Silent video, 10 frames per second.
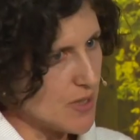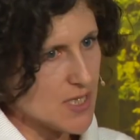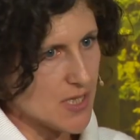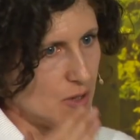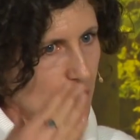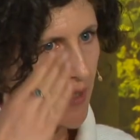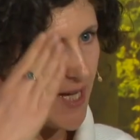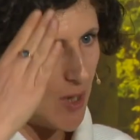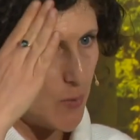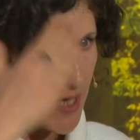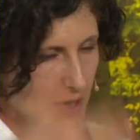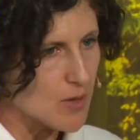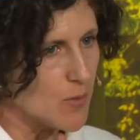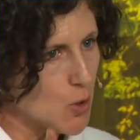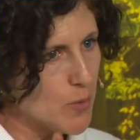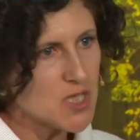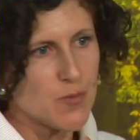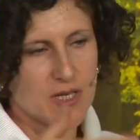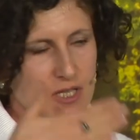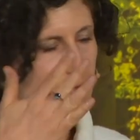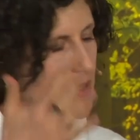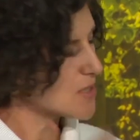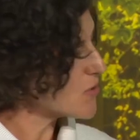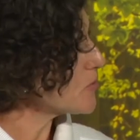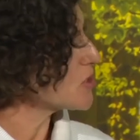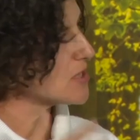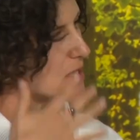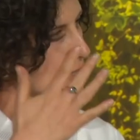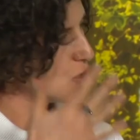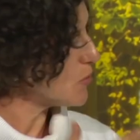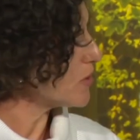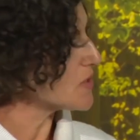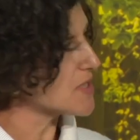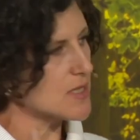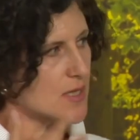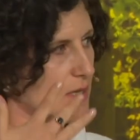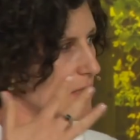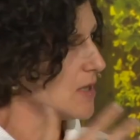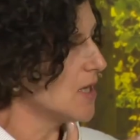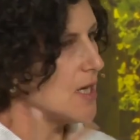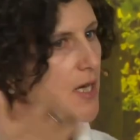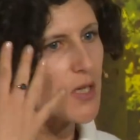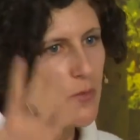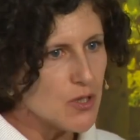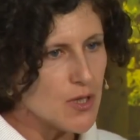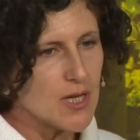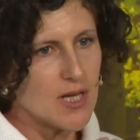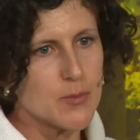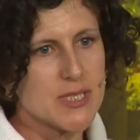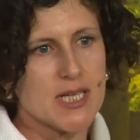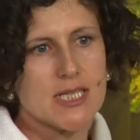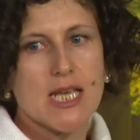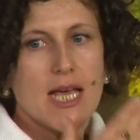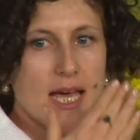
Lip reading: to help in the moment because of the disruptions and the job losses and the community upsets.